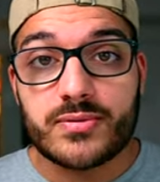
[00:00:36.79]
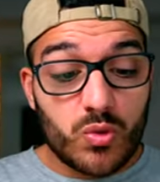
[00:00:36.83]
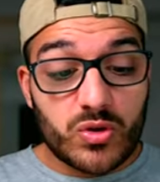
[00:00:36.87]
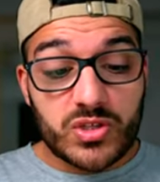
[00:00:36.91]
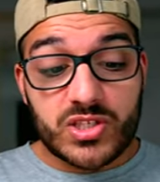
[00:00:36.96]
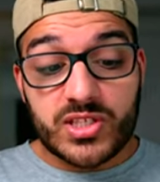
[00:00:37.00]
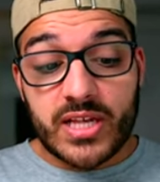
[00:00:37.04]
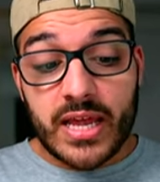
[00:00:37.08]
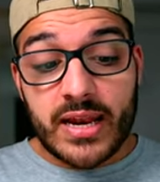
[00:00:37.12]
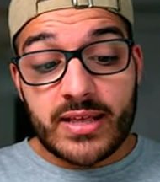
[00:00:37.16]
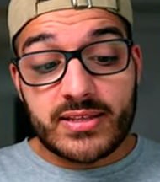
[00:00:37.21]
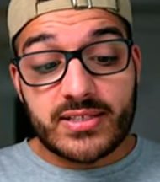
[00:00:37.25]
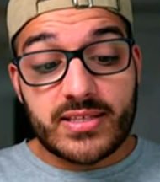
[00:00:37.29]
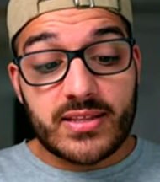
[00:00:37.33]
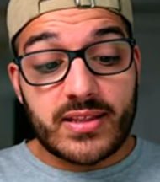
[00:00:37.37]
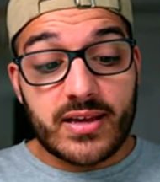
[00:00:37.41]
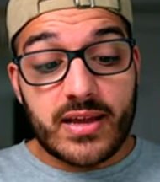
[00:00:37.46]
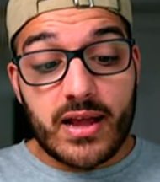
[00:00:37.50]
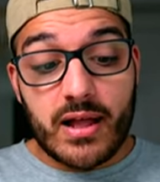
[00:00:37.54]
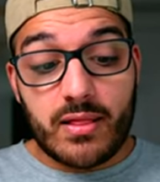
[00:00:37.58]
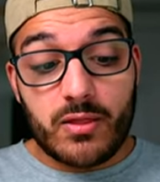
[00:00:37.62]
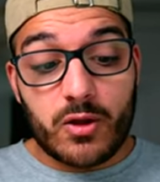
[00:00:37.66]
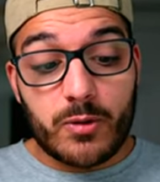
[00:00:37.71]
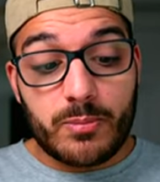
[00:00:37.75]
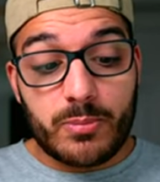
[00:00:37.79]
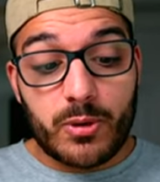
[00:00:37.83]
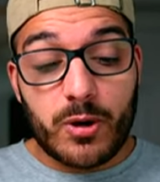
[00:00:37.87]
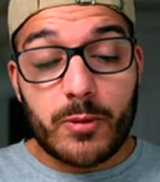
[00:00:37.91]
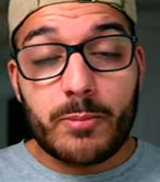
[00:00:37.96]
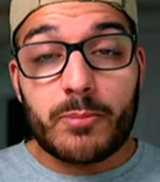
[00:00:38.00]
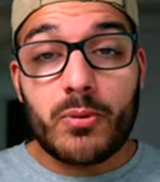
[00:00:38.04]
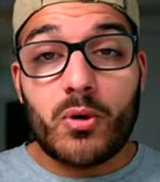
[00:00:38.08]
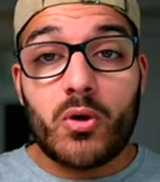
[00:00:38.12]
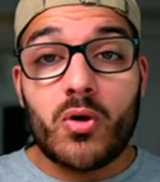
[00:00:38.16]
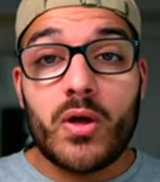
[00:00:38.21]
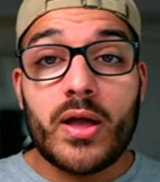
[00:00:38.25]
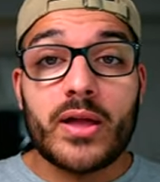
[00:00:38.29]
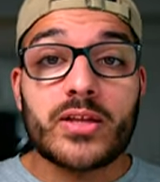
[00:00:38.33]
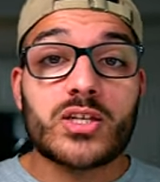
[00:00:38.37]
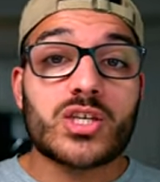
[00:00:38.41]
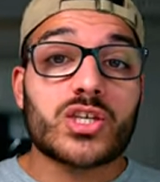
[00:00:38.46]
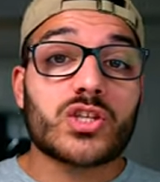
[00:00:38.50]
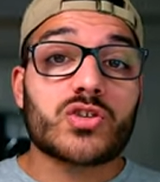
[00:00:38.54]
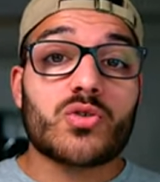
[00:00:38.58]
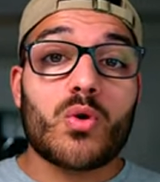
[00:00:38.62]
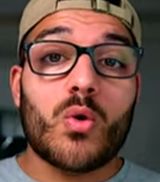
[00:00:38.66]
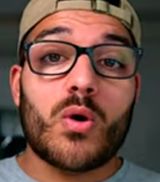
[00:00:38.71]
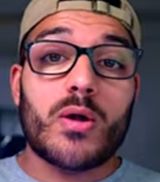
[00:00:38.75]
We'll set it to the color purple and
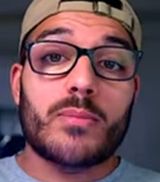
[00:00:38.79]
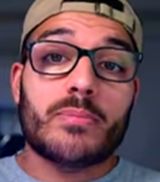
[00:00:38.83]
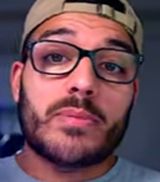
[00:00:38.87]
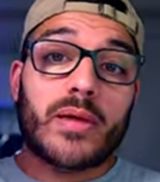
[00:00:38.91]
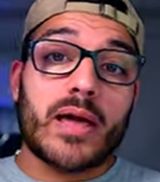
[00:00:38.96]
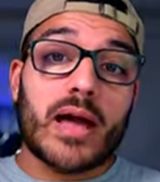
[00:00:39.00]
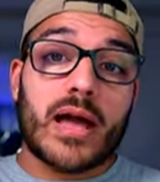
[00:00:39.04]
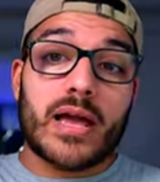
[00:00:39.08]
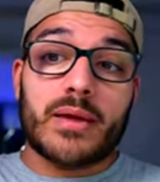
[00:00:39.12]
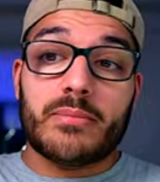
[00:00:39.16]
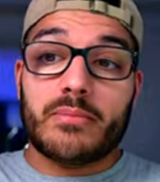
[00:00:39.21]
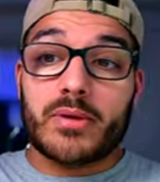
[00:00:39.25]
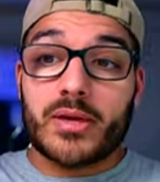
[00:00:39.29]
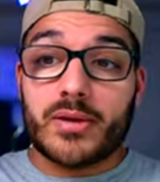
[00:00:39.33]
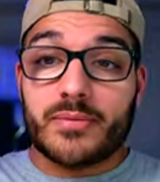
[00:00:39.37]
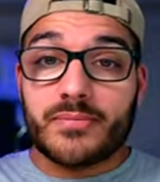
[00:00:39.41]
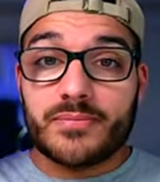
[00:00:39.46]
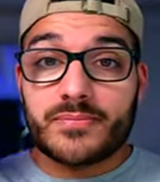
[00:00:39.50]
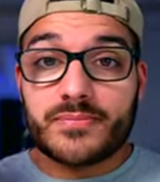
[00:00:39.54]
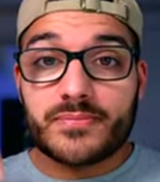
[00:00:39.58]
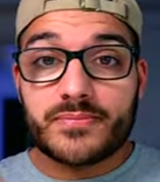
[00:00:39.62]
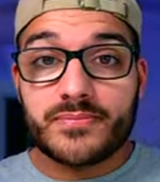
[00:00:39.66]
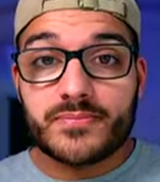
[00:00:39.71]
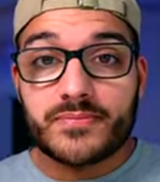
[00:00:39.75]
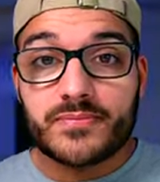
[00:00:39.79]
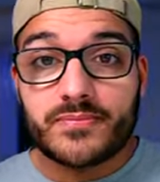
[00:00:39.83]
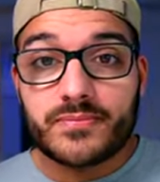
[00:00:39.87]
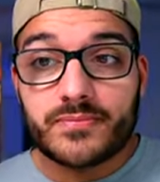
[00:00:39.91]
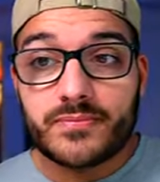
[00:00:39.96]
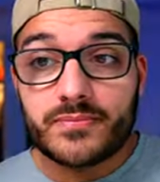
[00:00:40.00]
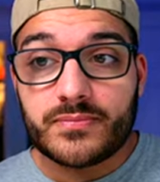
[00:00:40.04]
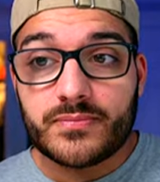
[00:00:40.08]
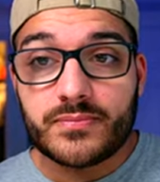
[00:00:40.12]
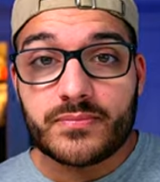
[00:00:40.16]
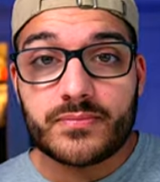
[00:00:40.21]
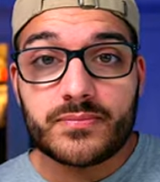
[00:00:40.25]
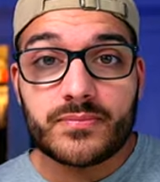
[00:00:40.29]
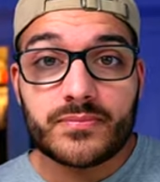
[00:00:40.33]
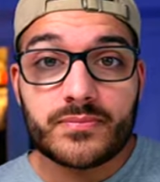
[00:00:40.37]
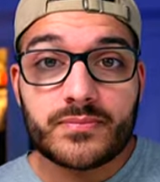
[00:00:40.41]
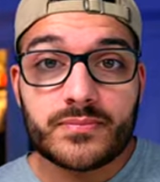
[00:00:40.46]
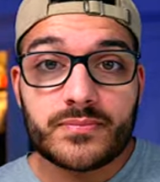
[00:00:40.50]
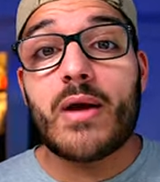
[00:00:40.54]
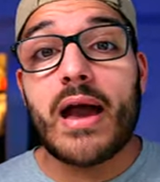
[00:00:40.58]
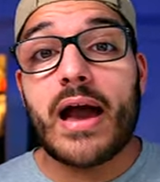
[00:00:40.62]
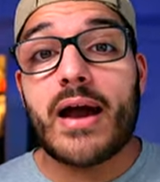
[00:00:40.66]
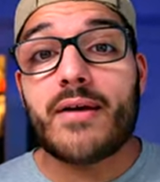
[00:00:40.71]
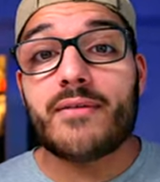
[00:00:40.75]
just throw it behind me. And there
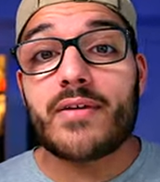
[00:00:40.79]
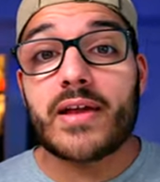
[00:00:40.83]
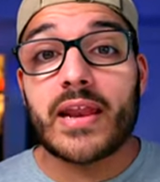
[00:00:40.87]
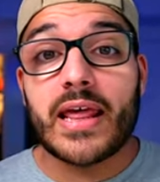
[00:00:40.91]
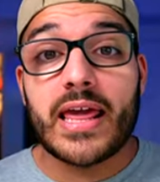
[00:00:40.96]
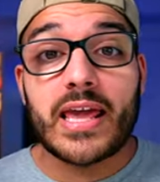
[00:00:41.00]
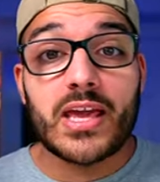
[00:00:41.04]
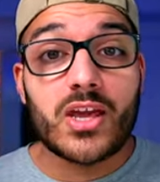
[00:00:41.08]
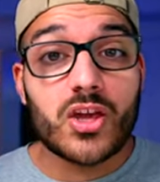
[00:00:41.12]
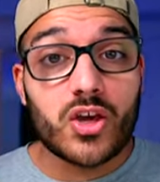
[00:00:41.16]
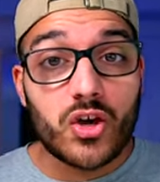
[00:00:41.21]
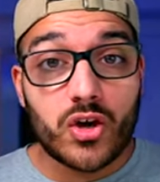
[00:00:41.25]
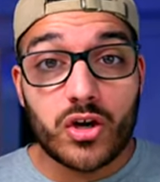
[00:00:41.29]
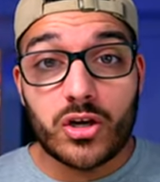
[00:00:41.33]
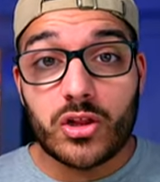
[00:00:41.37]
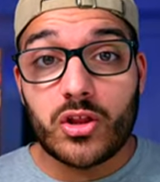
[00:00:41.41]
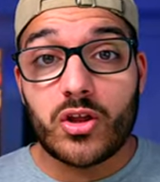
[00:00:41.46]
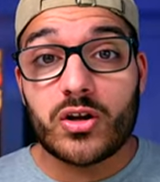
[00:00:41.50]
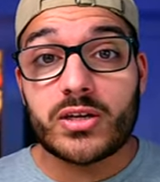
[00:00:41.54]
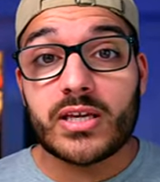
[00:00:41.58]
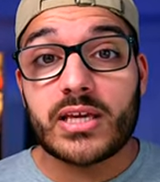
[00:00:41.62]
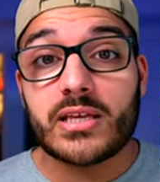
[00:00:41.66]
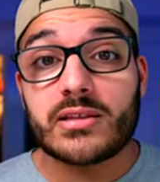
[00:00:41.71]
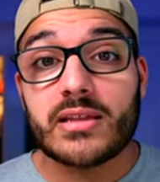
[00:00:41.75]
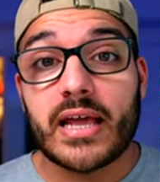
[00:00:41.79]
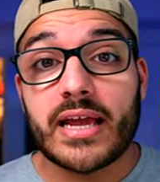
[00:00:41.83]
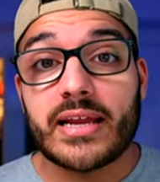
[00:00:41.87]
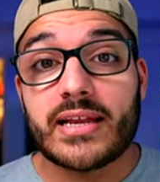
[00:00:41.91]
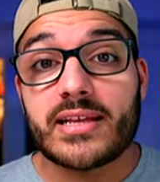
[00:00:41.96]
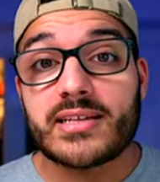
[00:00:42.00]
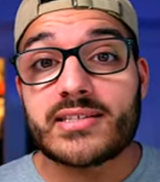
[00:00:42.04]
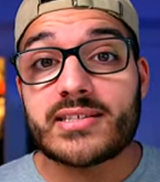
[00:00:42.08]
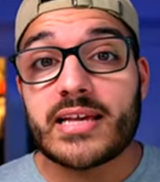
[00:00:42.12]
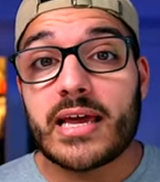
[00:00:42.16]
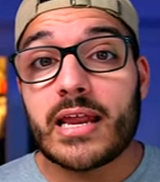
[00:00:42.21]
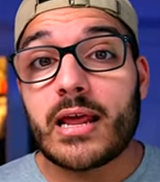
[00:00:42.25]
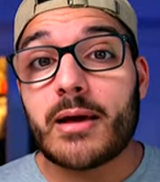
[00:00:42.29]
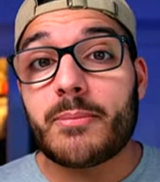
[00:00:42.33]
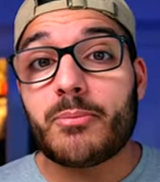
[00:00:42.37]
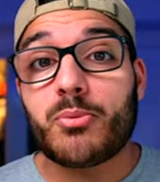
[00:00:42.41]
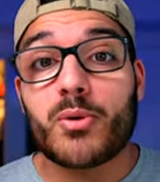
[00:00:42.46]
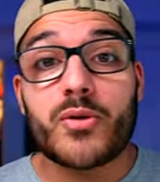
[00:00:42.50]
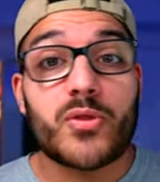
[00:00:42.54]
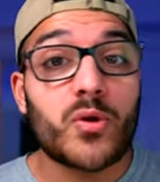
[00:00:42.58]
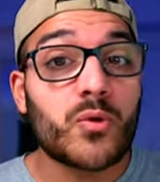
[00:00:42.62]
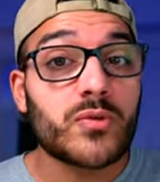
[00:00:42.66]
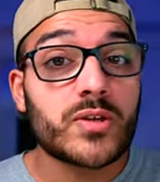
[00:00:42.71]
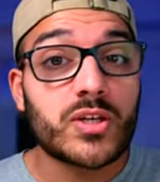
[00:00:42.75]
you have it, a good looking lighting setup
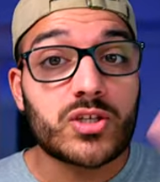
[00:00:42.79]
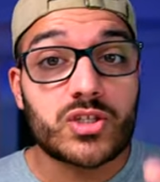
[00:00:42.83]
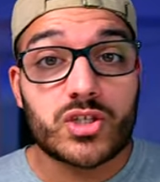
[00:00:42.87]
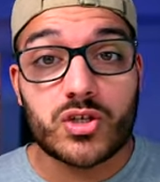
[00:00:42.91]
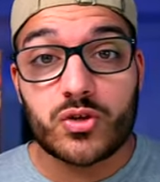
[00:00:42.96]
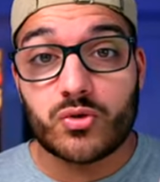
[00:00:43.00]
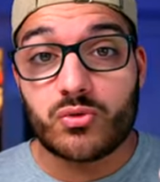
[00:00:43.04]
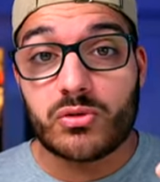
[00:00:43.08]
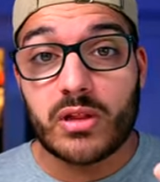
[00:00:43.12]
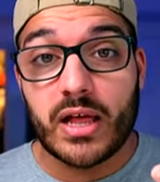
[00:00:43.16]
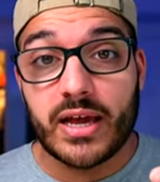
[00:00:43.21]
with only two